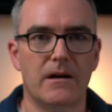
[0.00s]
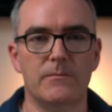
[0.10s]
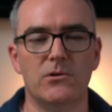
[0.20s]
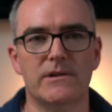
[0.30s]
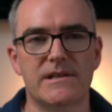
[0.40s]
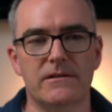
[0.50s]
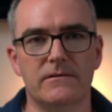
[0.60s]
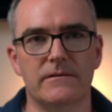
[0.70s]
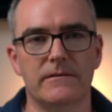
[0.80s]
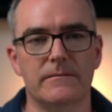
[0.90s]
I bought this
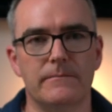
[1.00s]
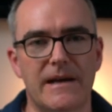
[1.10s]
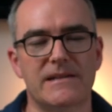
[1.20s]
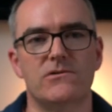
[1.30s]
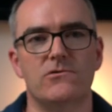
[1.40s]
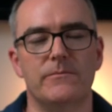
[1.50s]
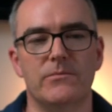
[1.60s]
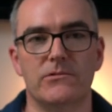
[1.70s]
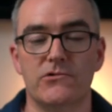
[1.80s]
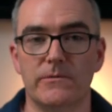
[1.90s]
on MassDrop
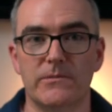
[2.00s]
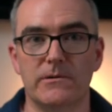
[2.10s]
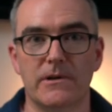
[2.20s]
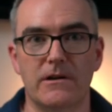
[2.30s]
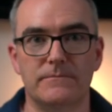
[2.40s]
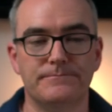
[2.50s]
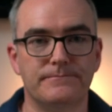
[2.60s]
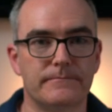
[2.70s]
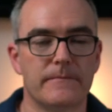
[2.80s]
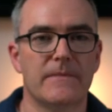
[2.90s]
or Drop.com
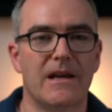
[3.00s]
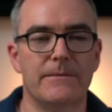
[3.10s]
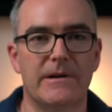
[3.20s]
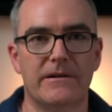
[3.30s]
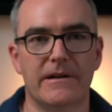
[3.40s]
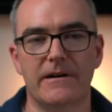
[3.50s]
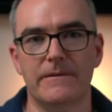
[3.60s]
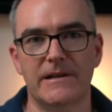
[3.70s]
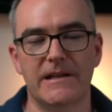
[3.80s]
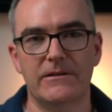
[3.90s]
in America.
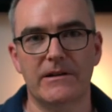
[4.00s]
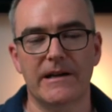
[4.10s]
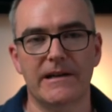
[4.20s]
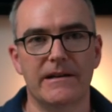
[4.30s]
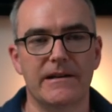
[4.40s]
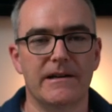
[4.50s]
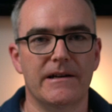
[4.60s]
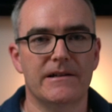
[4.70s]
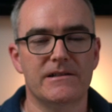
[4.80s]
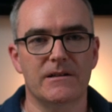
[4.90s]
I'm in the UK.
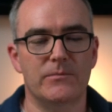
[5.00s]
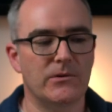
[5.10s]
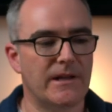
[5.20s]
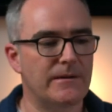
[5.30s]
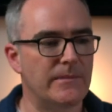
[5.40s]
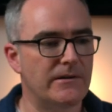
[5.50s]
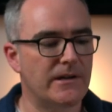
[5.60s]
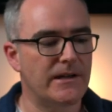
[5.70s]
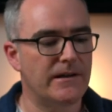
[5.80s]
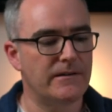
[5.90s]
So I bought it in
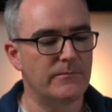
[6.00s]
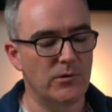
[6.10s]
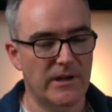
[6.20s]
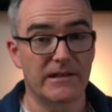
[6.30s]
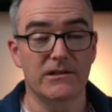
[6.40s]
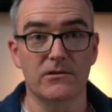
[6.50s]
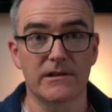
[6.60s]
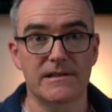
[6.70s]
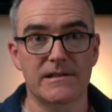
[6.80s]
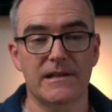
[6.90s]
America, bought it in
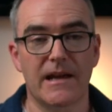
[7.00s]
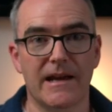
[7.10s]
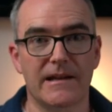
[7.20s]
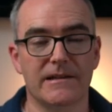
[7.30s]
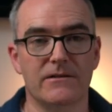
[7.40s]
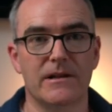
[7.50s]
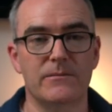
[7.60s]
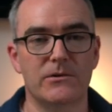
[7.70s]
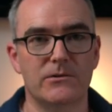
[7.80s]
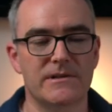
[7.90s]
dollars and got it
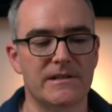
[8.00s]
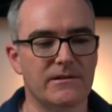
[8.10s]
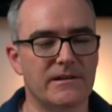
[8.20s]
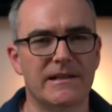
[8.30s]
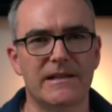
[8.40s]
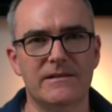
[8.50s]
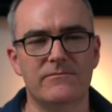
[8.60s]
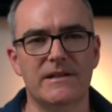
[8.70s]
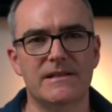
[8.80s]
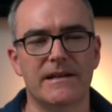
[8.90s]
imported. So I think these
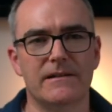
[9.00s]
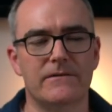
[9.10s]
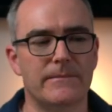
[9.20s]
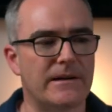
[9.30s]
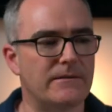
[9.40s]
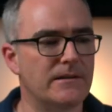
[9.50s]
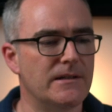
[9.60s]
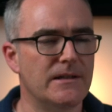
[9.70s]
retail for about